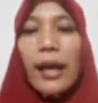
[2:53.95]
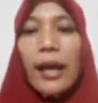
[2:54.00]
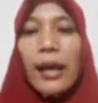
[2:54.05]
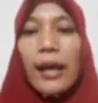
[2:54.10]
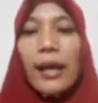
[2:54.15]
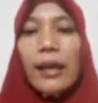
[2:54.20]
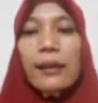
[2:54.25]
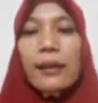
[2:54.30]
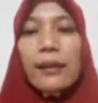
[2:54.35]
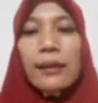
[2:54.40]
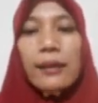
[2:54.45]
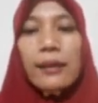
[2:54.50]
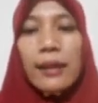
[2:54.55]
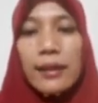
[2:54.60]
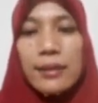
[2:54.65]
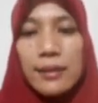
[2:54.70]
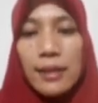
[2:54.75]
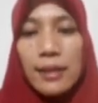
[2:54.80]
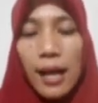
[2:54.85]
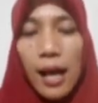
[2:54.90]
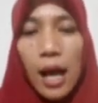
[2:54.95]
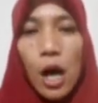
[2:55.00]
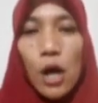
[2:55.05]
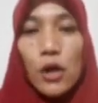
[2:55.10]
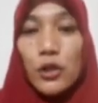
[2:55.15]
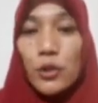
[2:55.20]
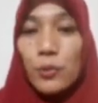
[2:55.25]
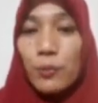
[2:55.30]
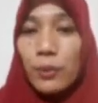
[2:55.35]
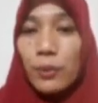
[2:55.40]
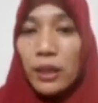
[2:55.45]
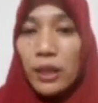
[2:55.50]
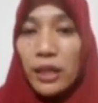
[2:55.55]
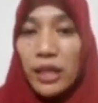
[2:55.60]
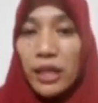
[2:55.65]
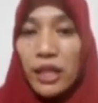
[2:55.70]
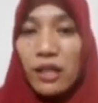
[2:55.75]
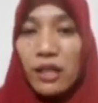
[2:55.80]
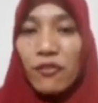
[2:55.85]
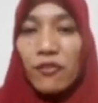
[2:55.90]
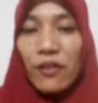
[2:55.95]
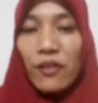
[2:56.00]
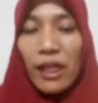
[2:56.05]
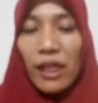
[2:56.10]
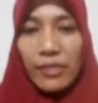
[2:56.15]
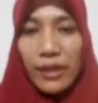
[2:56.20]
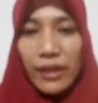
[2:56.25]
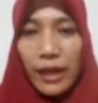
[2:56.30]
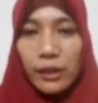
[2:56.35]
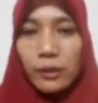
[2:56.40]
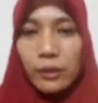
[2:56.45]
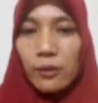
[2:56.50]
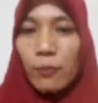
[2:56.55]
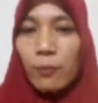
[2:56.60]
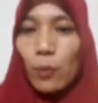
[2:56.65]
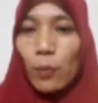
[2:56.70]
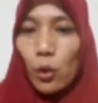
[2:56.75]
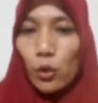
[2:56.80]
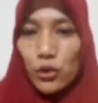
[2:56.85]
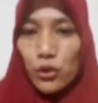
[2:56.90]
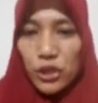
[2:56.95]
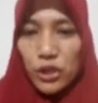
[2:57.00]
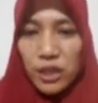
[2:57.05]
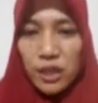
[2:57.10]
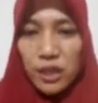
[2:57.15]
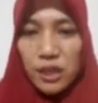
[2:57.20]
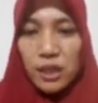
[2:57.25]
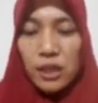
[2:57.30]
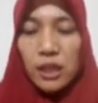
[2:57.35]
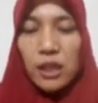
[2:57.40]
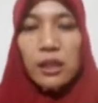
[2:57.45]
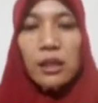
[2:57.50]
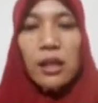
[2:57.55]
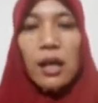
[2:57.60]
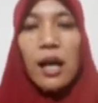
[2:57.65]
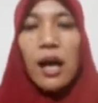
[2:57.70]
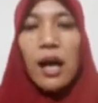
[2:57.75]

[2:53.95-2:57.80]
and this house believe that motion